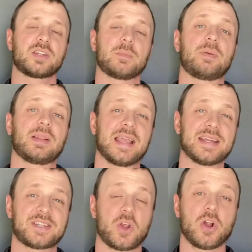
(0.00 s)
to
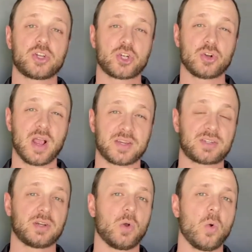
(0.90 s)
place our trust
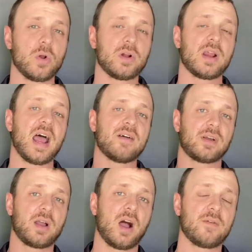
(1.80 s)
in order to have a
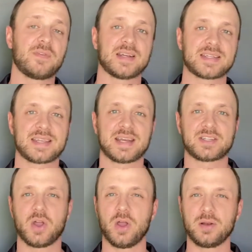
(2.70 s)
confidence that
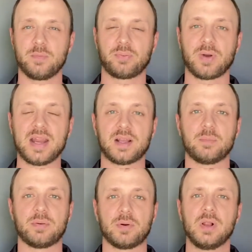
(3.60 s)
is
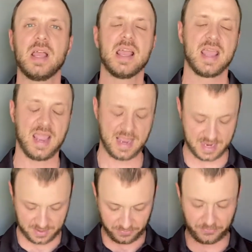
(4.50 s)
unbreakable
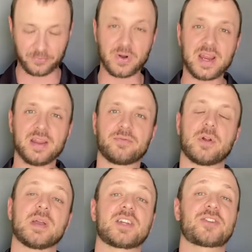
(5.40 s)
and free
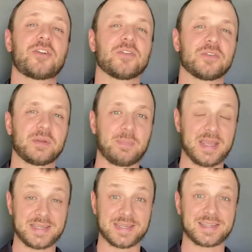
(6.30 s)
from external
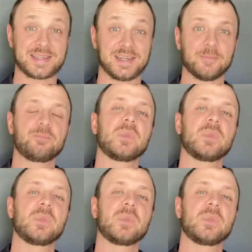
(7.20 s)
dependency.